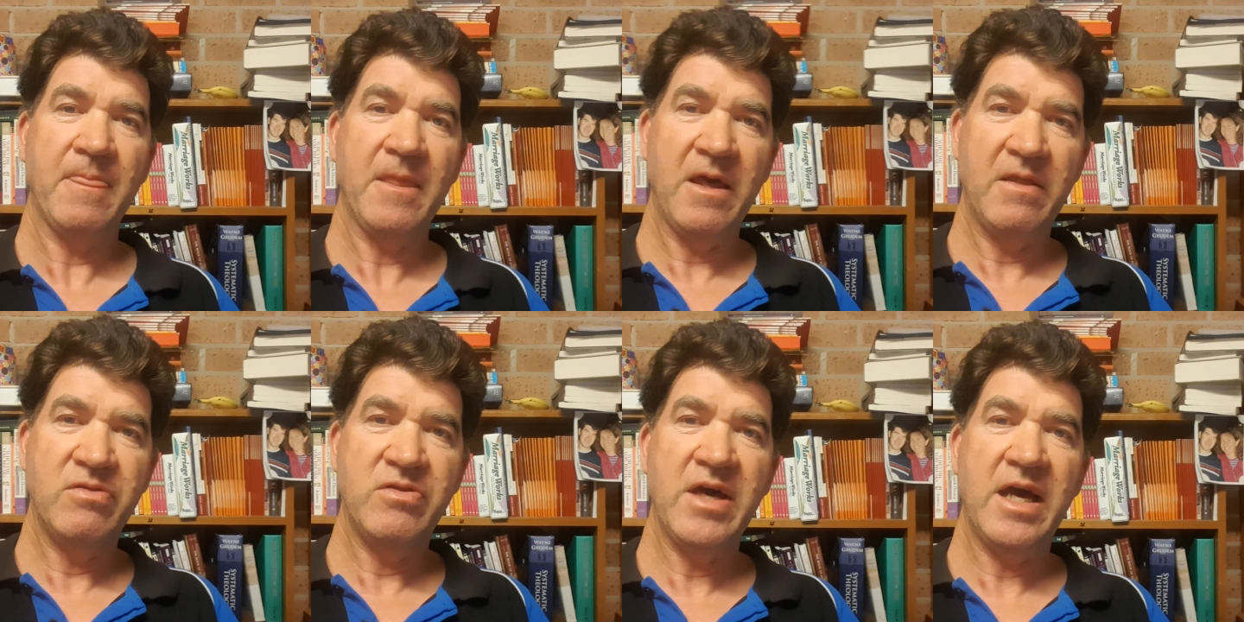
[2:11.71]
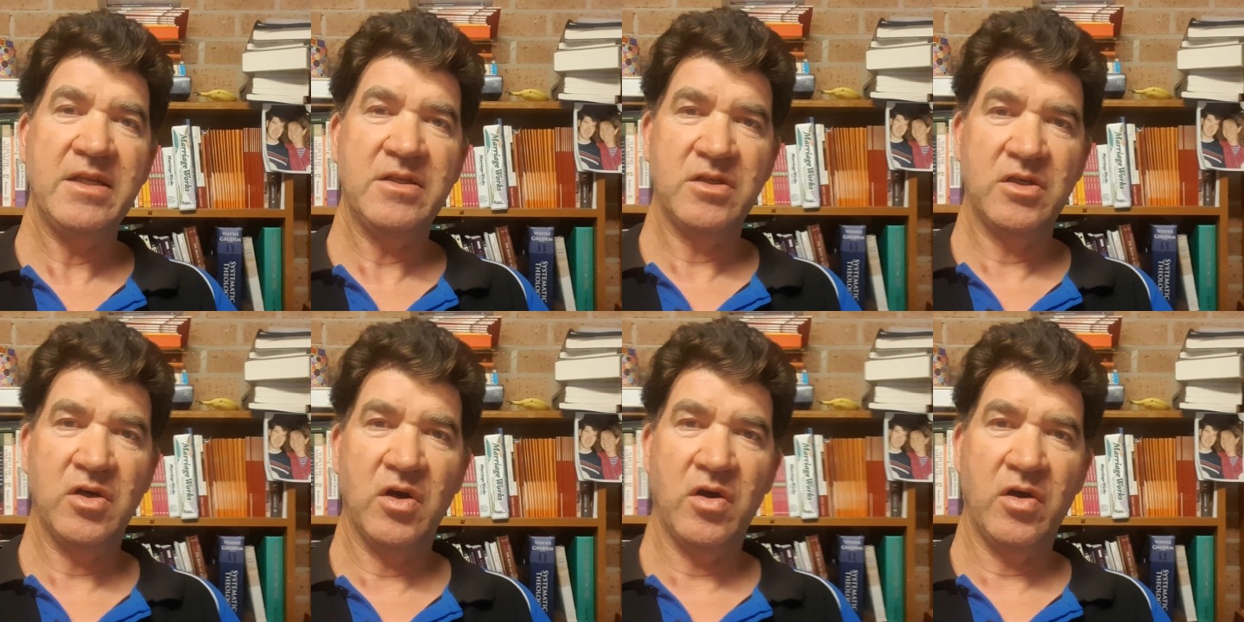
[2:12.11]
And
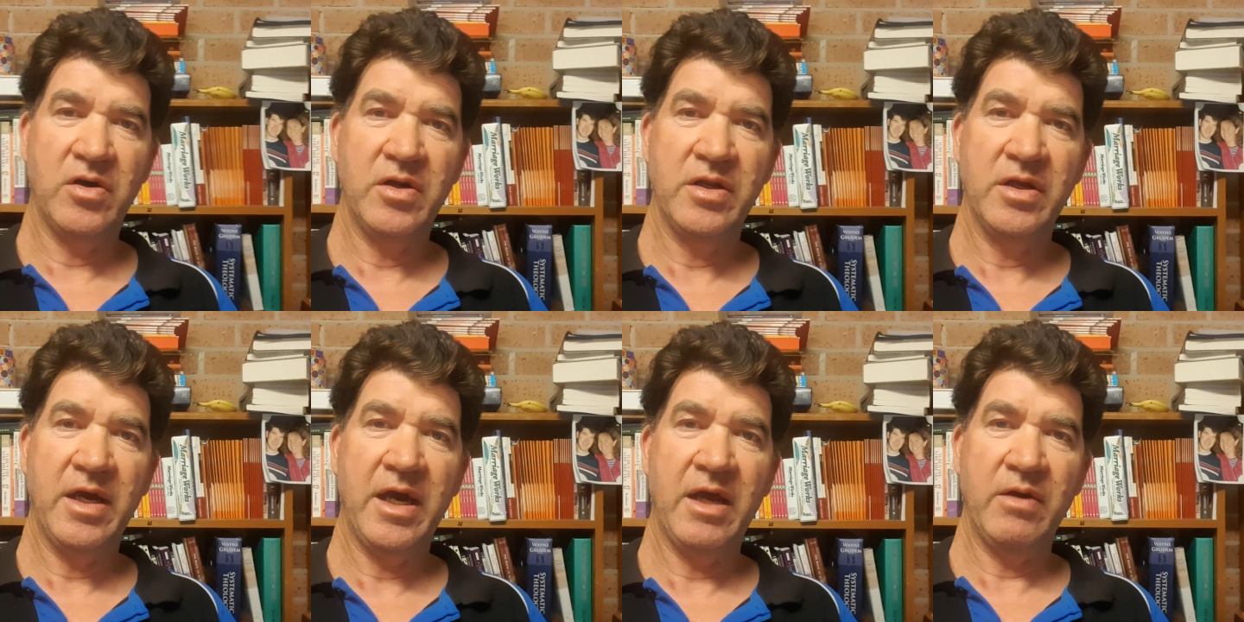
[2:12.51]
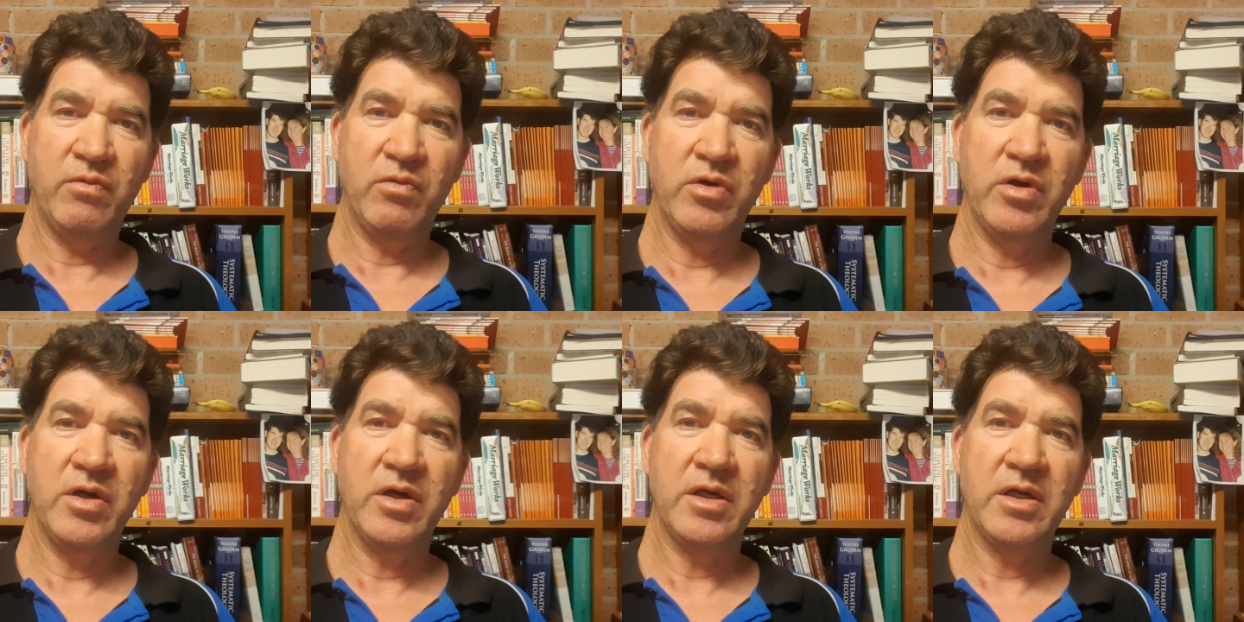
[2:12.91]
that's God at
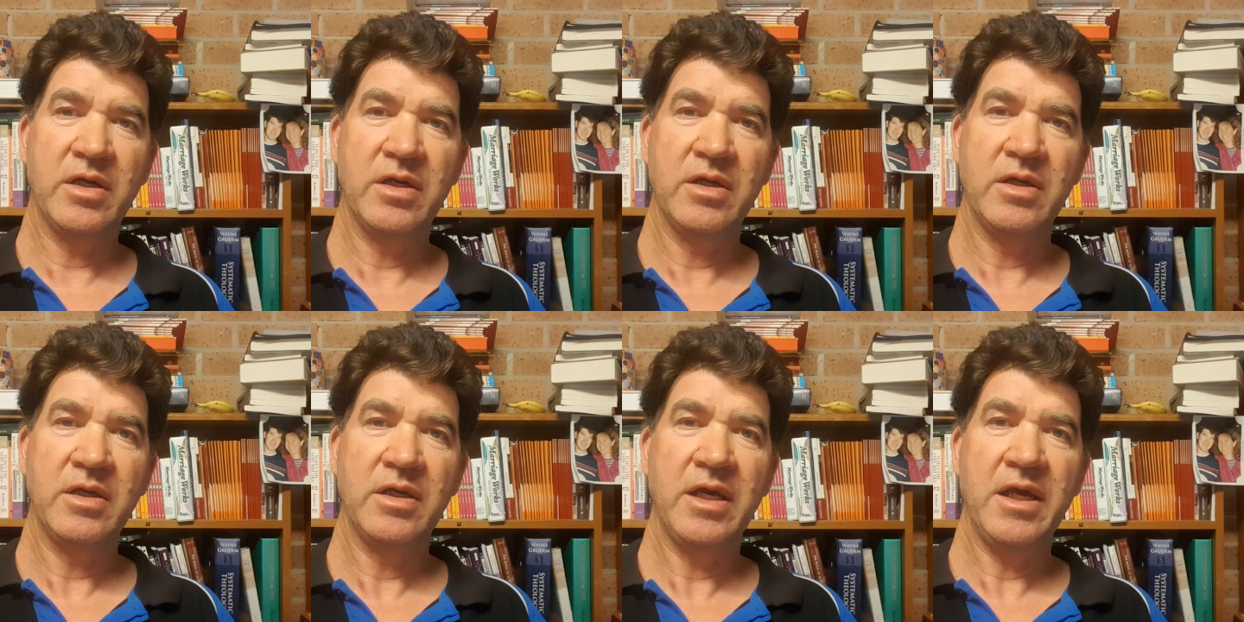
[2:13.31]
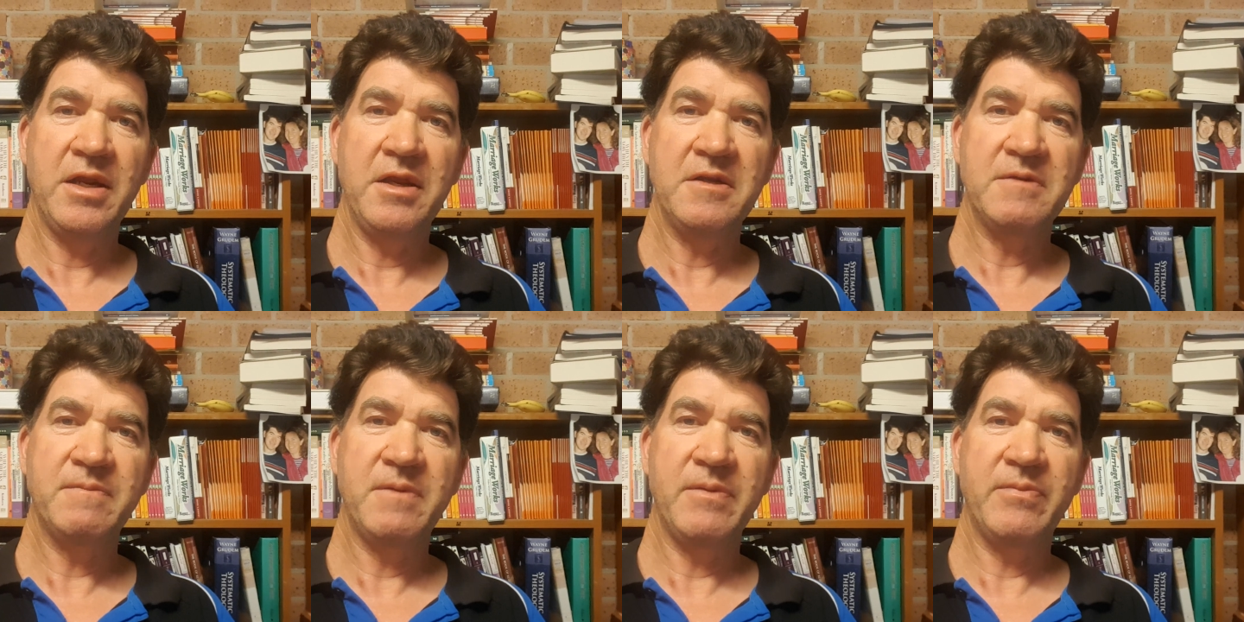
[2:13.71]
work in
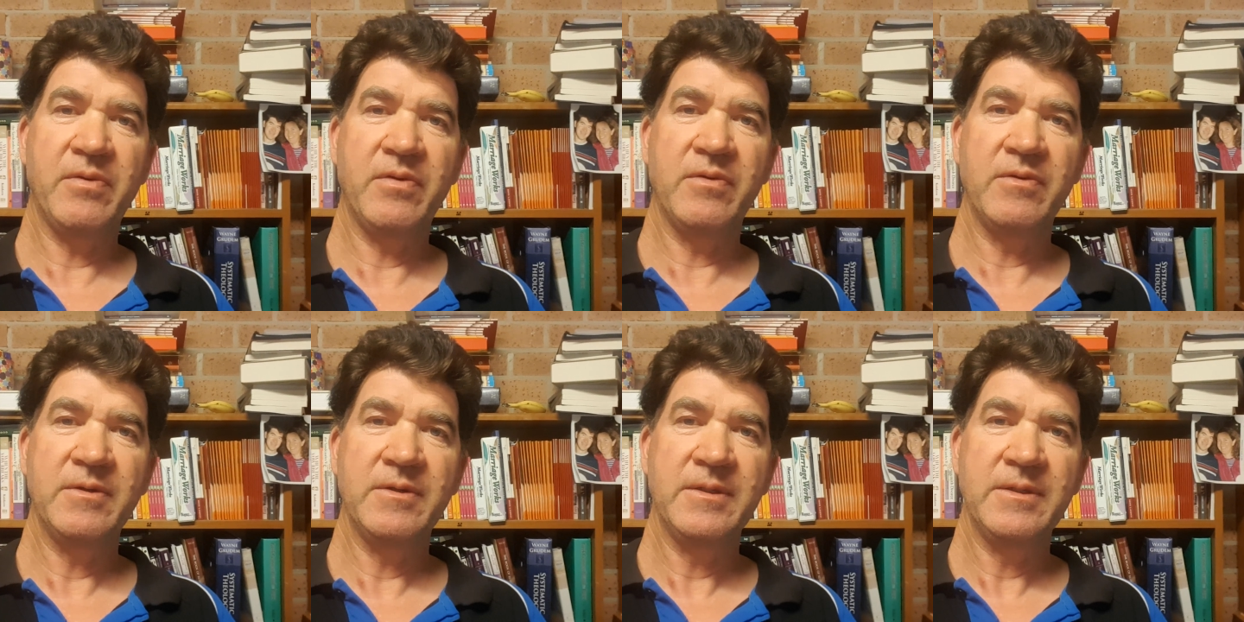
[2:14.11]
his people,